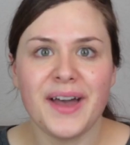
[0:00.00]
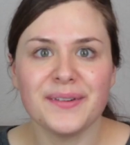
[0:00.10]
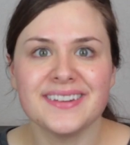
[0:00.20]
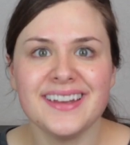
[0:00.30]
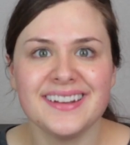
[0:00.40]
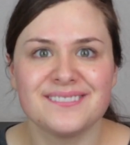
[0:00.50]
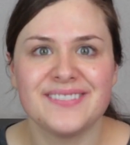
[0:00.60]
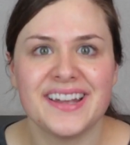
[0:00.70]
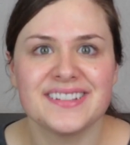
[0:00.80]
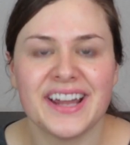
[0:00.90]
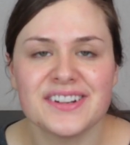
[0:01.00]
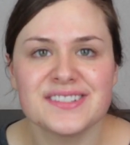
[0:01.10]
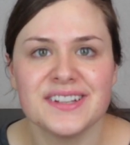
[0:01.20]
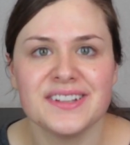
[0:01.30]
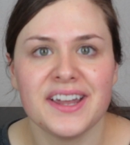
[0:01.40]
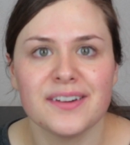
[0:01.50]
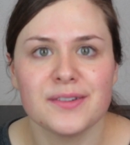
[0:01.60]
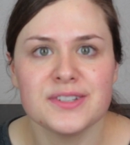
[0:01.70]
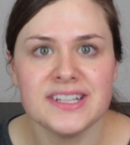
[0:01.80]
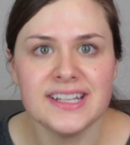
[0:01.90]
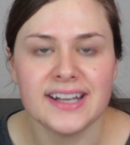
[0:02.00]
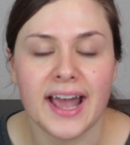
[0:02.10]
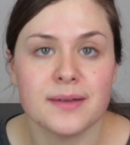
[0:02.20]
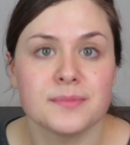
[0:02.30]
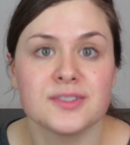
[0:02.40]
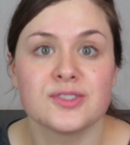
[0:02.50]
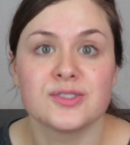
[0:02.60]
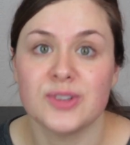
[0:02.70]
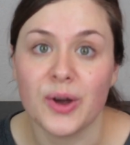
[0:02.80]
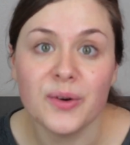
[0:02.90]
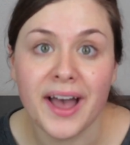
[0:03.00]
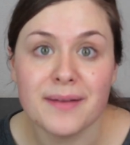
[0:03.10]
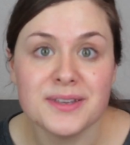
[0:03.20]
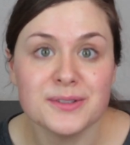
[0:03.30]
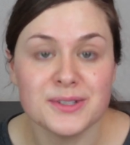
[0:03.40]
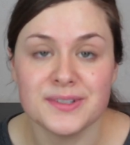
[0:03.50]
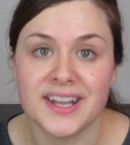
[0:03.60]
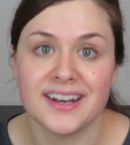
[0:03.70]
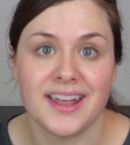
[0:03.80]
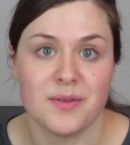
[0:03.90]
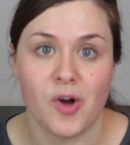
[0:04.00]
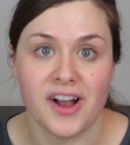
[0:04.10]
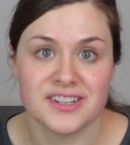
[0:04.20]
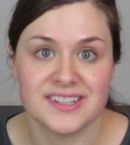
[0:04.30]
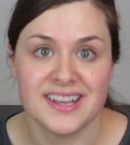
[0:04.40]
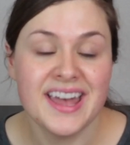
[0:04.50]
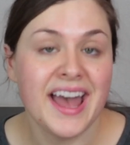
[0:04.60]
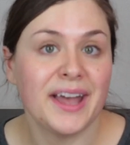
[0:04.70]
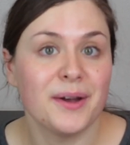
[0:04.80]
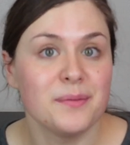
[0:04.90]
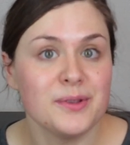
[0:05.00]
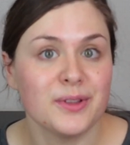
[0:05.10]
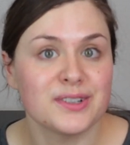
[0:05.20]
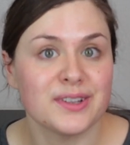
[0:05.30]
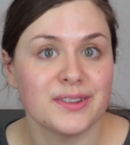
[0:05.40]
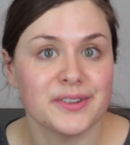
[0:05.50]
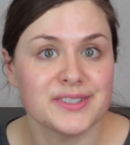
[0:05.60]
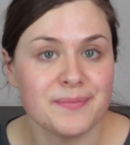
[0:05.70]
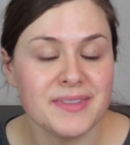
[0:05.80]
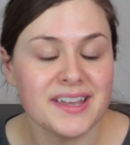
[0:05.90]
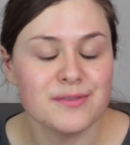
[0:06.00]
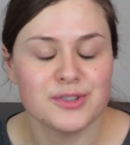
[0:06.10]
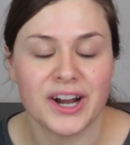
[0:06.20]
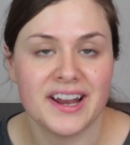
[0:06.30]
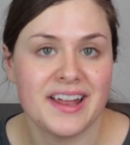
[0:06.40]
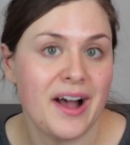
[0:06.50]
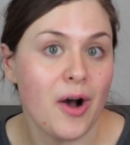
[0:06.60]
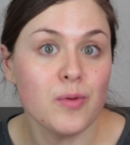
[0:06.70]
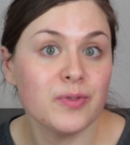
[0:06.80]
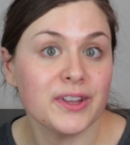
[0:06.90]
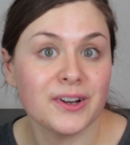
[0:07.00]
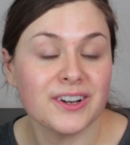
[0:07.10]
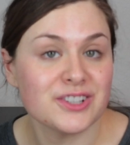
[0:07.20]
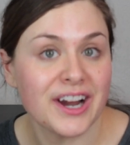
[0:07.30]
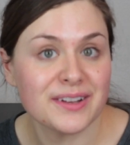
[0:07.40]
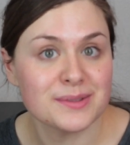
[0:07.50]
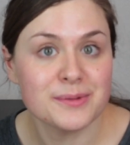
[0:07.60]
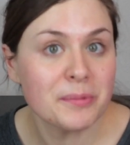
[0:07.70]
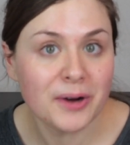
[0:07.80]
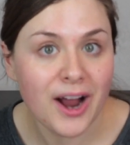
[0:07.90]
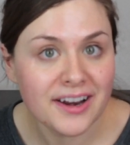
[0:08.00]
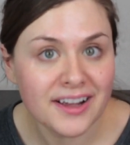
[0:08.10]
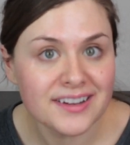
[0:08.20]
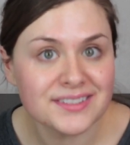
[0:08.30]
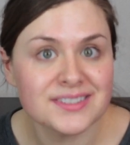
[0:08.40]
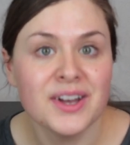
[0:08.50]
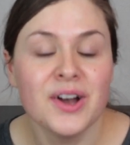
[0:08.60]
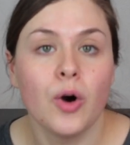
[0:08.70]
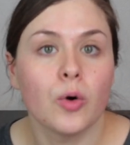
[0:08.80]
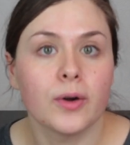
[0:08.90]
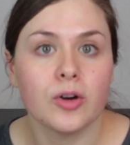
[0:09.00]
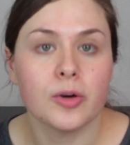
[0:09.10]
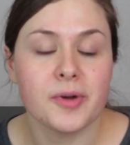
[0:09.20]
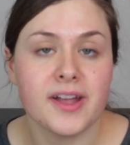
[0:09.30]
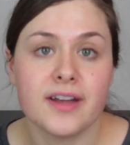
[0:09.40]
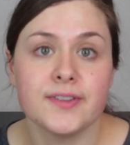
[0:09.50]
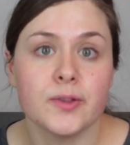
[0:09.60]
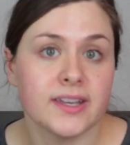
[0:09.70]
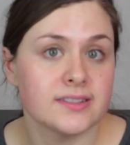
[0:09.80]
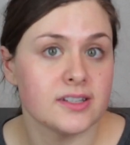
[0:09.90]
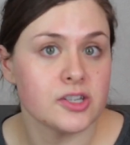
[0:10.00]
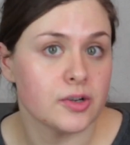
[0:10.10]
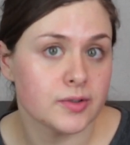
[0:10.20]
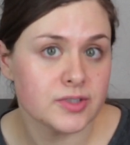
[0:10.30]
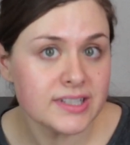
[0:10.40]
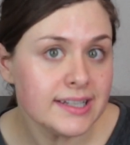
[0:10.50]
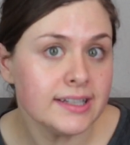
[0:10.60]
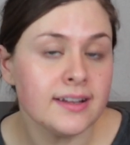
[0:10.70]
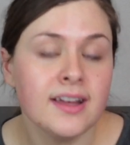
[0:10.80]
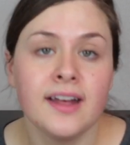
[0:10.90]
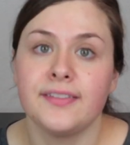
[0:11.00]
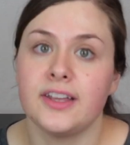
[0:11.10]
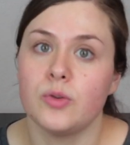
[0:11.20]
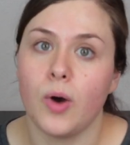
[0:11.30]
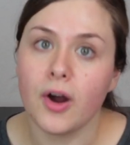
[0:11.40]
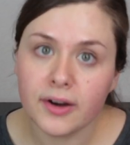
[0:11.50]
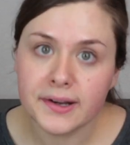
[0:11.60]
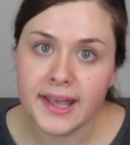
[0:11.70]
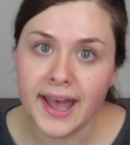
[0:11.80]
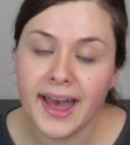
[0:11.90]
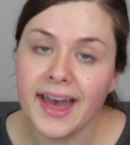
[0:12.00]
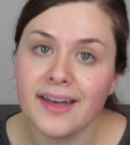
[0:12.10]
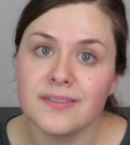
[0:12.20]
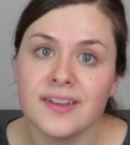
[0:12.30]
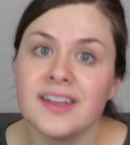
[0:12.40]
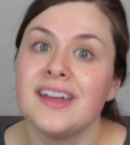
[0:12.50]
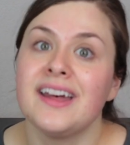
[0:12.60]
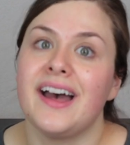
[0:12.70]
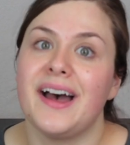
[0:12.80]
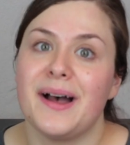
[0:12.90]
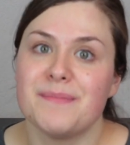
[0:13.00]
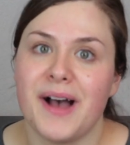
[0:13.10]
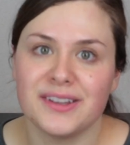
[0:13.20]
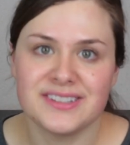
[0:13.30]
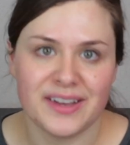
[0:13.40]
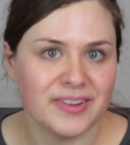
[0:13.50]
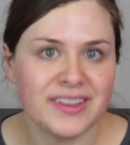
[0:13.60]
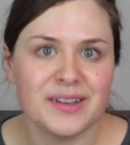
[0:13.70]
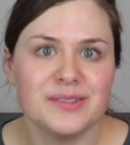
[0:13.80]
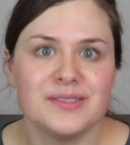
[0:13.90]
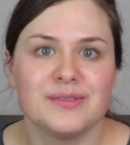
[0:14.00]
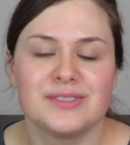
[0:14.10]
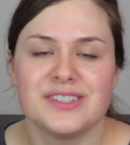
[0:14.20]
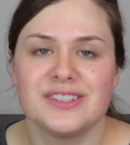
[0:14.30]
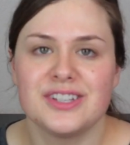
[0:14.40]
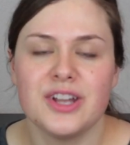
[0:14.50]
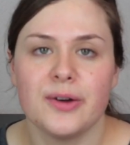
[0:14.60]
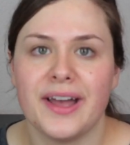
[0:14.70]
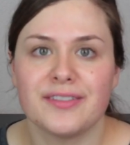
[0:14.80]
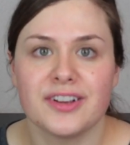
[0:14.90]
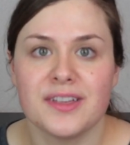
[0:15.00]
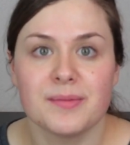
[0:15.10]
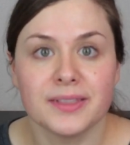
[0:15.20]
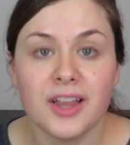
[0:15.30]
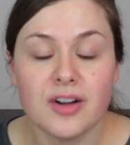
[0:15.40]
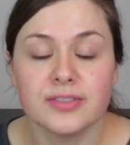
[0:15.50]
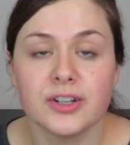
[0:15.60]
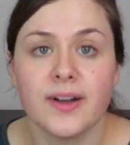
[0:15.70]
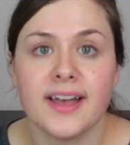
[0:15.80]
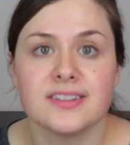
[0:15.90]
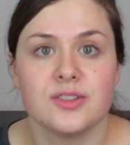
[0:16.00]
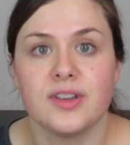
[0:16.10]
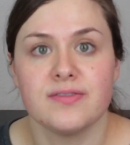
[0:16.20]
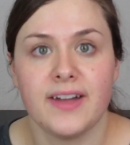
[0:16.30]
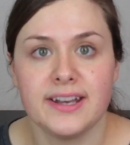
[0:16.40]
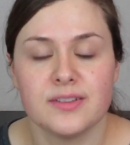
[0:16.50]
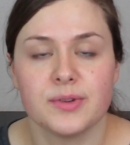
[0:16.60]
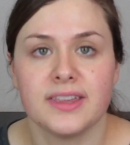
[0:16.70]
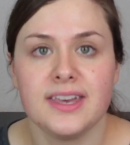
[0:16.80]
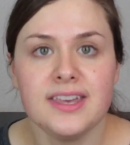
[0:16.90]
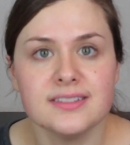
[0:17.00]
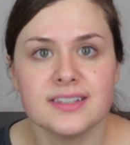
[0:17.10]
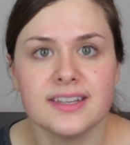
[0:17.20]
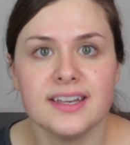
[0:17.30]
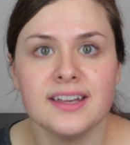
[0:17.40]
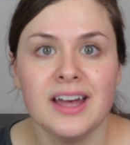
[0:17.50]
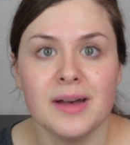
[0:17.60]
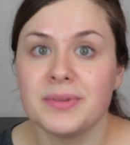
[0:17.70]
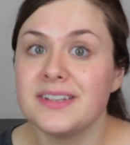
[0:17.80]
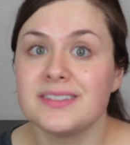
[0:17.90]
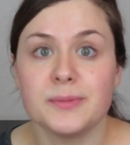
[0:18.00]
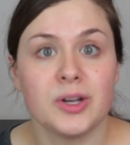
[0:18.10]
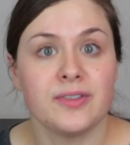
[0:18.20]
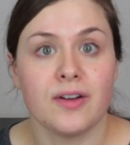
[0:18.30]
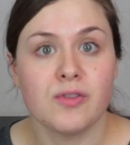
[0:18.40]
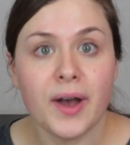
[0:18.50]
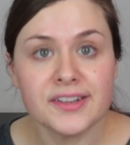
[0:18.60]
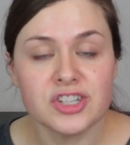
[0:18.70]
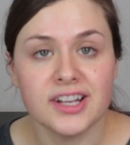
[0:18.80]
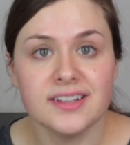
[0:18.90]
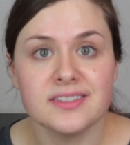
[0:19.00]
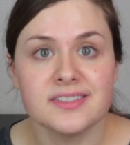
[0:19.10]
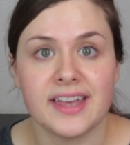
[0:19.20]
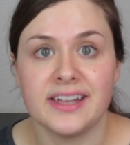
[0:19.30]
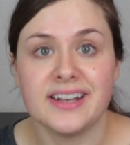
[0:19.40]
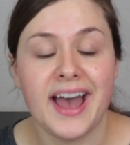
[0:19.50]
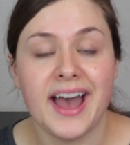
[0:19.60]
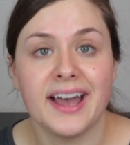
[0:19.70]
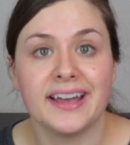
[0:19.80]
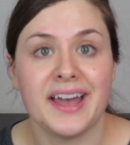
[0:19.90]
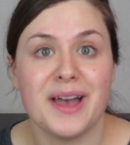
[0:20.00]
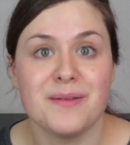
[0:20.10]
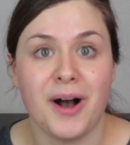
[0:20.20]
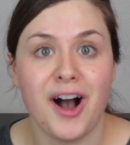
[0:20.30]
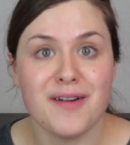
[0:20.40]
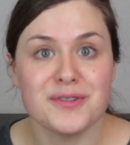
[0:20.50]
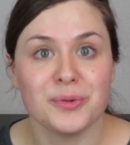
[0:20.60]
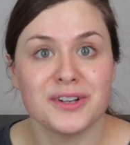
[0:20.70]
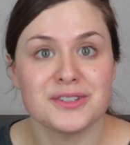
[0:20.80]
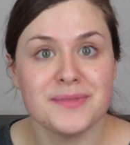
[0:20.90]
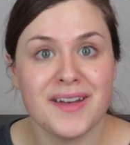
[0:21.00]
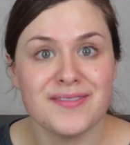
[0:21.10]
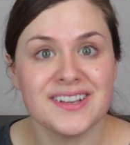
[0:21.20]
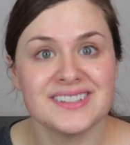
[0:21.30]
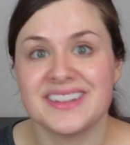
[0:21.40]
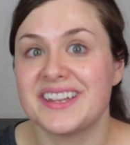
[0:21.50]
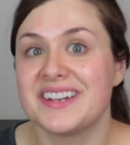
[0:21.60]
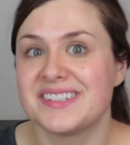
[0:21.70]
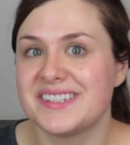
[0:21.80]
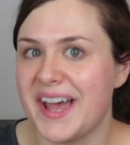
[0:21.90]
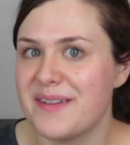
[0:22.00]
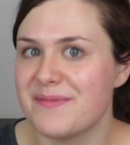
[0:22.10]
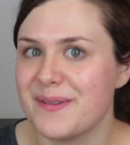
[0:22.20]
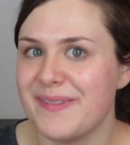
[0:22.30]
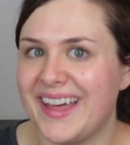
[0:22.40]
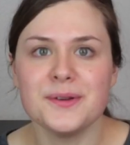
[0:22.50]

That was it, my entire skincare routine. I'm so happy you tuned in and watched. I hope you learned a little something. Hopefully you're gonna try out some new products or incorporate a few things into your routine that you already have. I'll definitely denote everything below for you guys so you can find it really easily. Please let me know if you have questions, and I am off to watch some Netflix, and then it's time for bed.